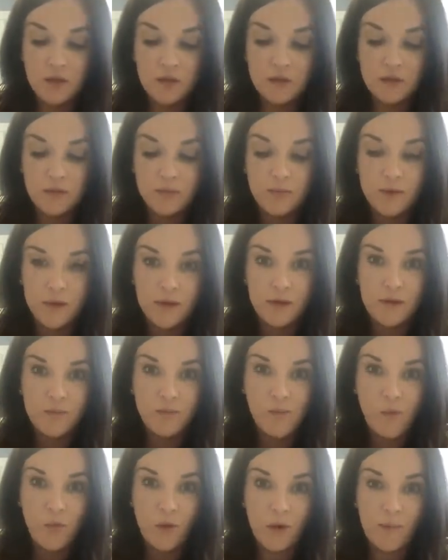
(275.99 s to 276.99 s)
little bit
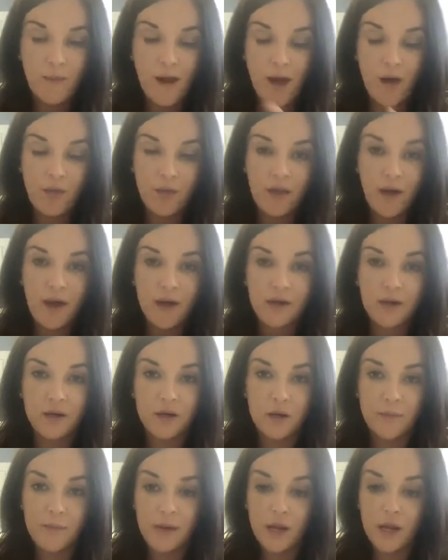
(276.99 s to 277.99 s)
more about that
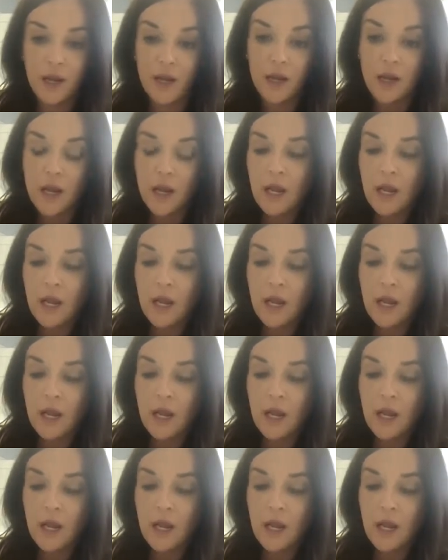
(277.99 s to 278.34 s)
here in a minute,